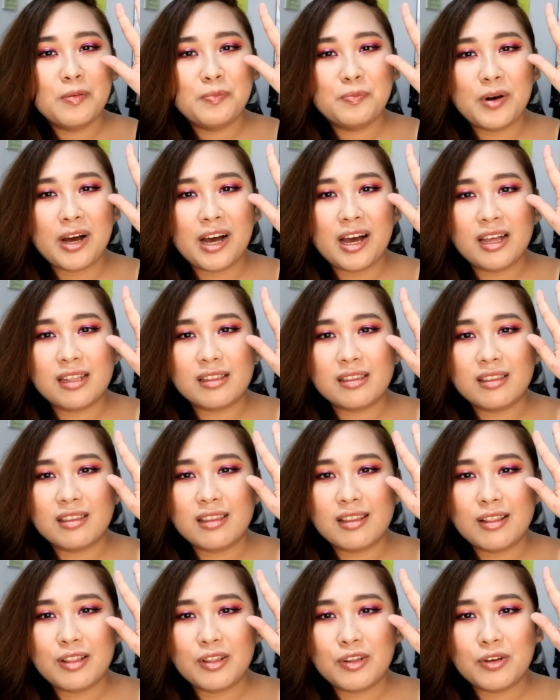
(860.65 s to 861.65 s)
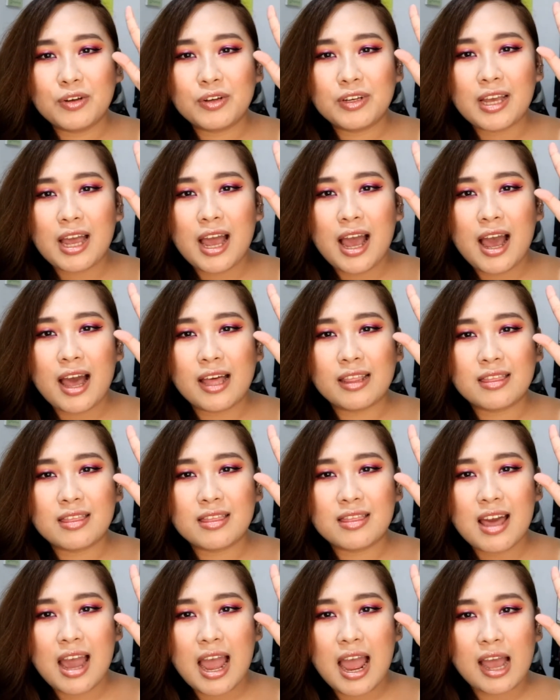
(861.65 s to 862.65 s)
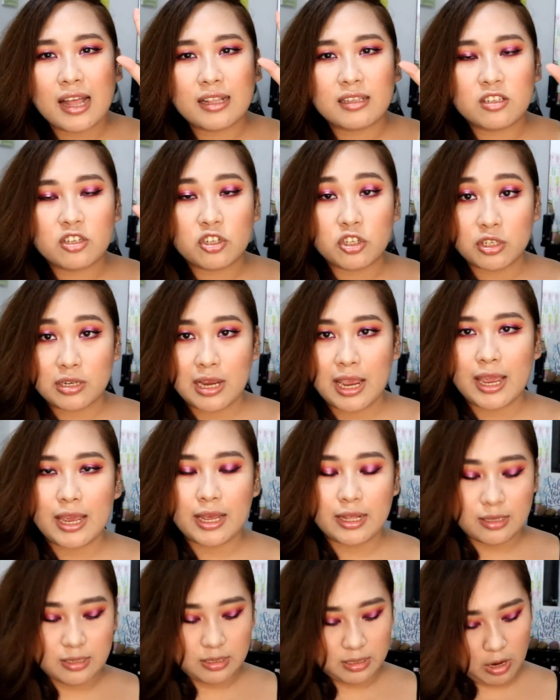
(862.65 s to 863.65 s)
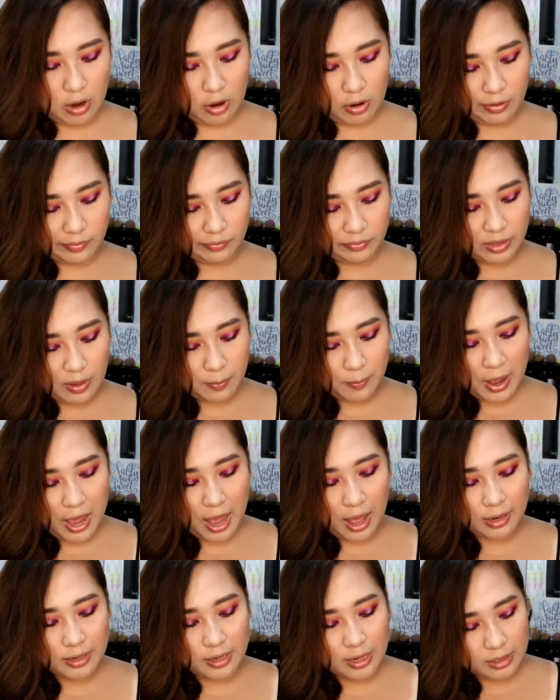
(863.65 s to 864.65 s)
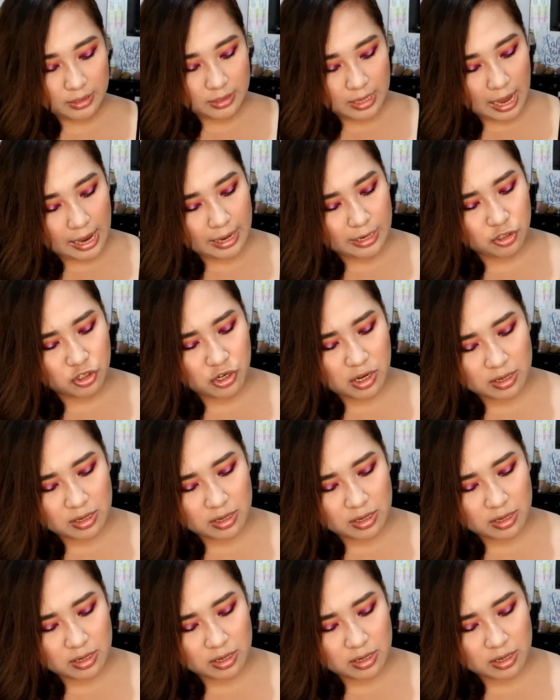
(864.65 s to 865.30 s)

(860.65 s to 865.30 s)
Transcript: but look at that shades of the palette. I